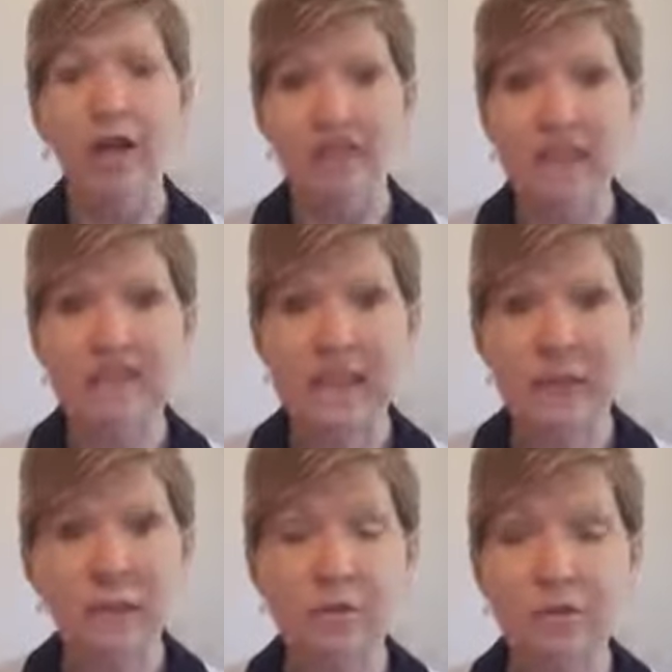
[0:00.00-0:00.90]
This
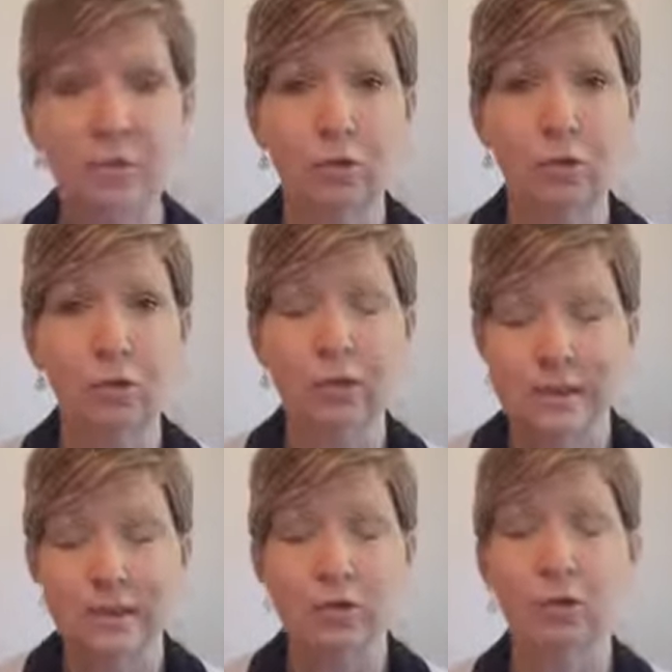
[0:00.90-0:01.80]
eating
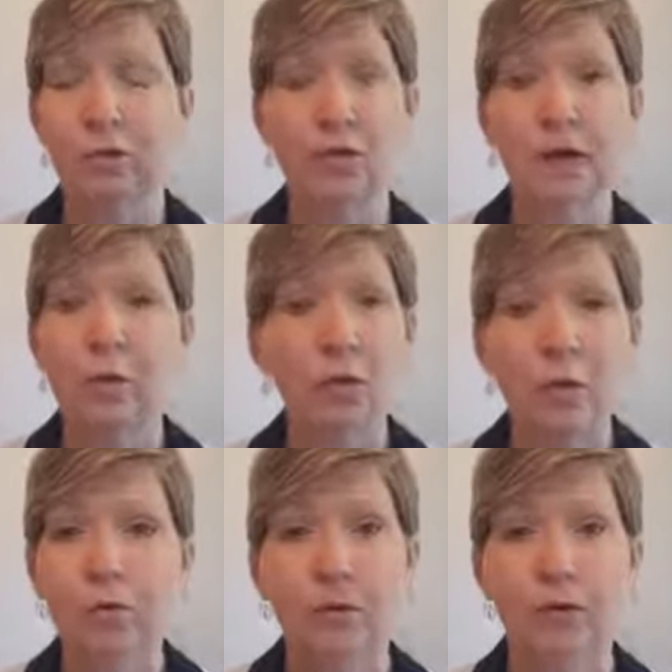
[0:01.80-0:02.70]
disorder that I
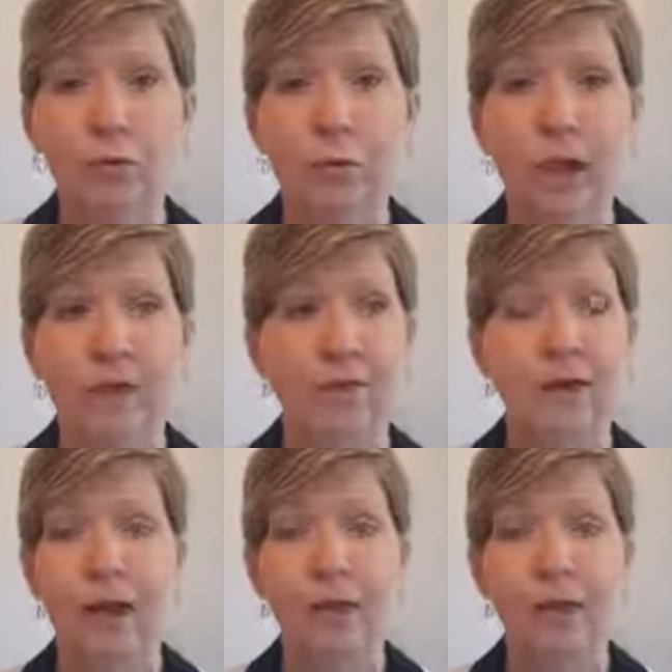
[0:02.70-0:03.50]
won't give away, that